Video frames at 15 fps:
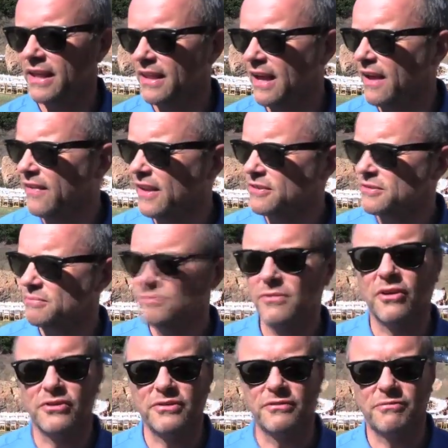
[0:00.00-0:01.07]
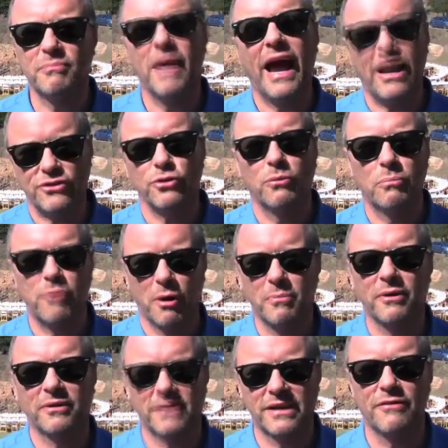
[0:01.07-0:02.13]
like that, and there's lots of actual
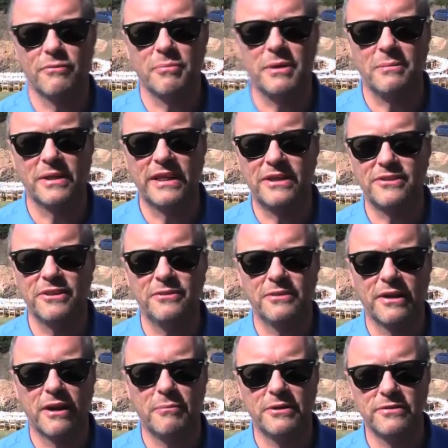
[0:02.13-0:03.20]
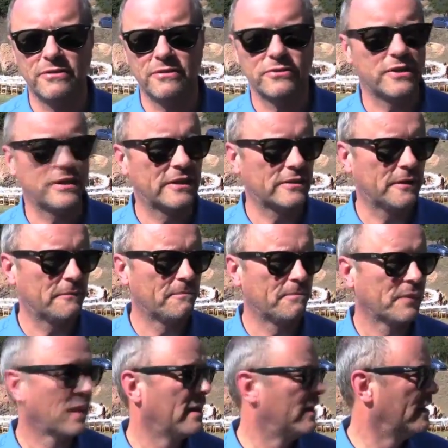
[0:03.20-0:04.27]
proper clever people here too that I'm introducing, so
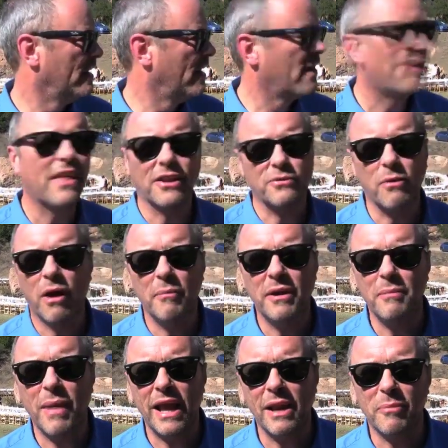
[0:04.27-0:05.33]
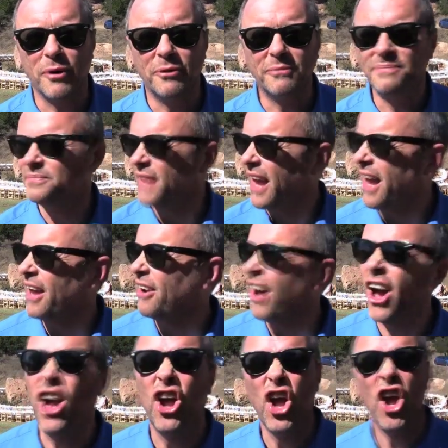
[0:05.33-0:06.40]
that's why I'm in Malibu, and
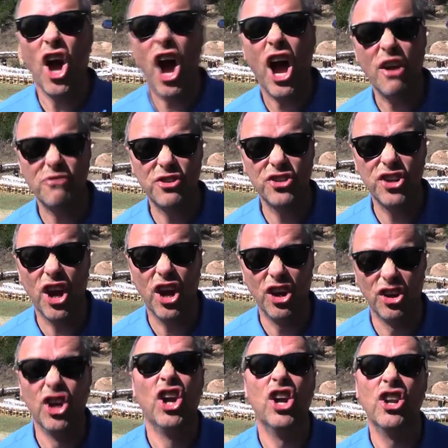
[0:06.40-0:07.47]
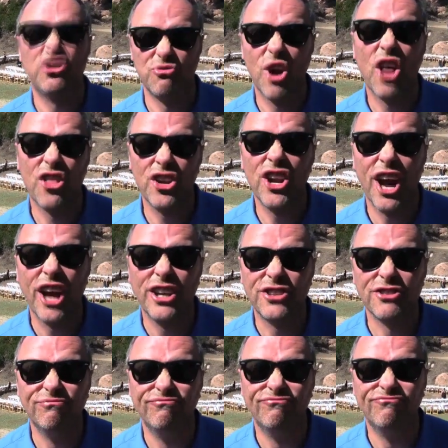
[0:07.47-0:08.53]
I have to say, it's rather nice.